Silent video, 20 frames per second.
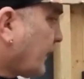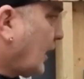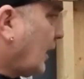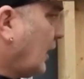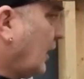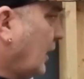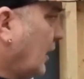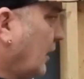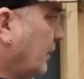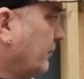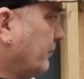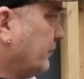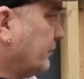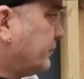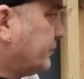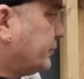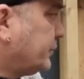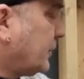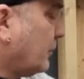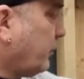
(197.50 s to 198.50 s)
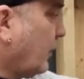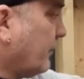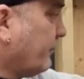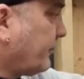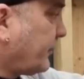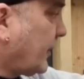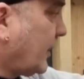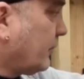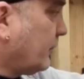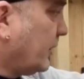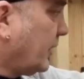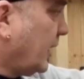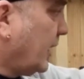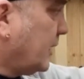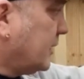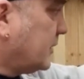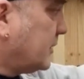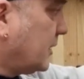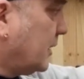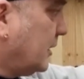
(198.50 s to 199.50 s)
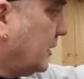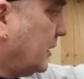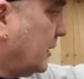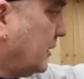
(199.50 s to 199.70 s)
The one thing with these,